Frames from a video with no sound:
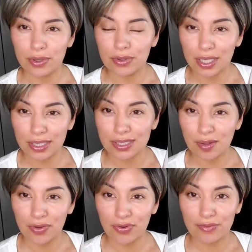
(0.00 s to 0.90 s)
about like
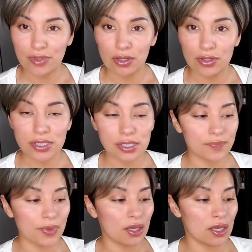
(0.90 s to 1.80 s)
$75.
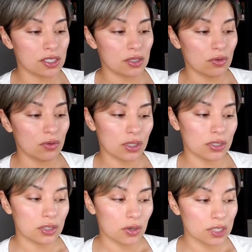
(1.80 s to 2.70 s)
So,
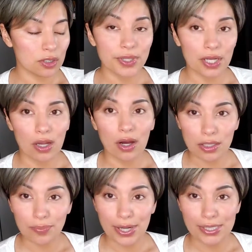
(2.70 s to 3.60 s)
you know, a little bit
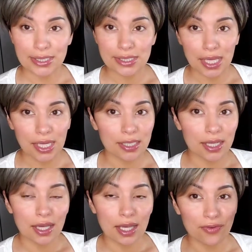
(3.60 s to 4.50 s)
on the pricey side.
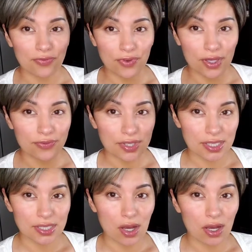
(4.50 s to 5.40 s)
If
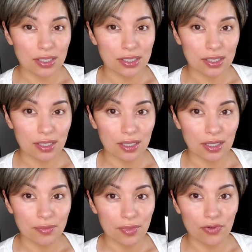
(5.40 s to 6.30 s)
this is not
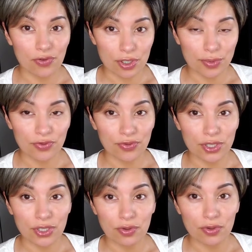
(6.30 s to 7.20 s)
affordable for
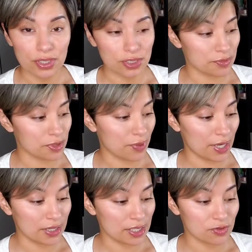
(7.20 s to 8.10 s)
you in terms of
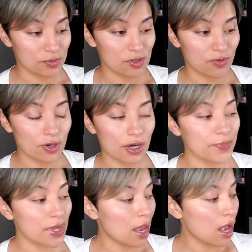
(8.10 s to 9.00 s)
buying this from
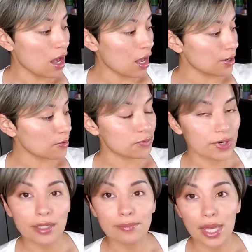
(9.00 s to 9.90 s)
Sephora, I would
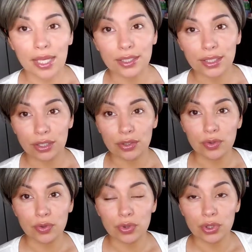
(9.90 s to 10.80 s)
recommend
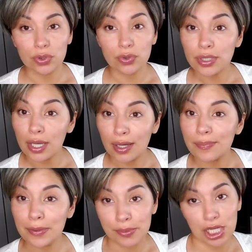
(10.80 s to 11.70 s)
you use
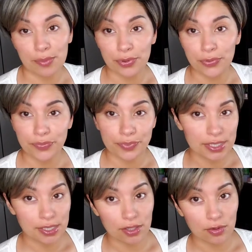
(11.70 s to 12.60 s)
baby shampoo.
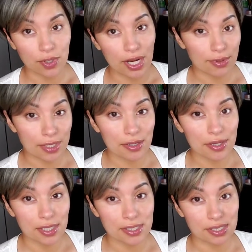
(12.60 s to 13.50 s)
That's another. When I run out
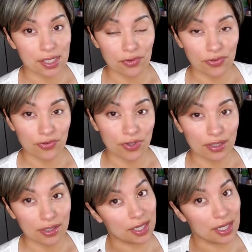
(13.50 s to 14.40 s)
of this and I don't
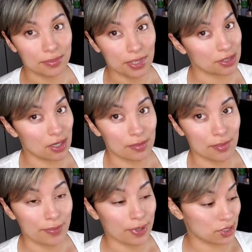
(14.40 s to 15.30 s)
feel like it's not in
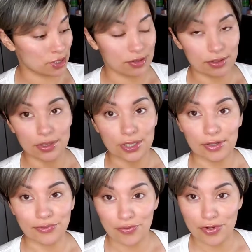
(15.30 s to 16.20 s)
my budget, or you know,
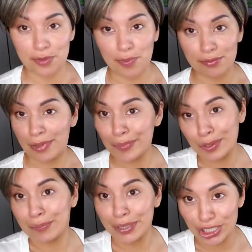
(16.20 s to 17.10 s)
I've overspent my
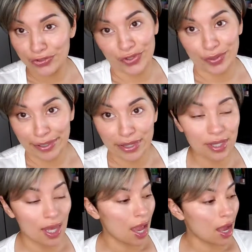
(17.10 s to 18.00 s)
beauty budget for the
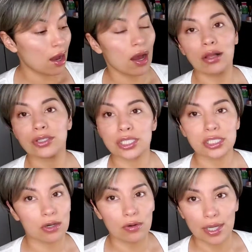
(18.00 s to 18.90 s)
month, I'll
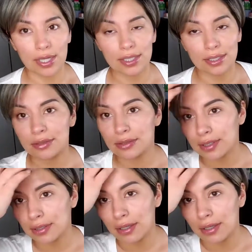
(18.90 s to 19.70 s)
just go ahead and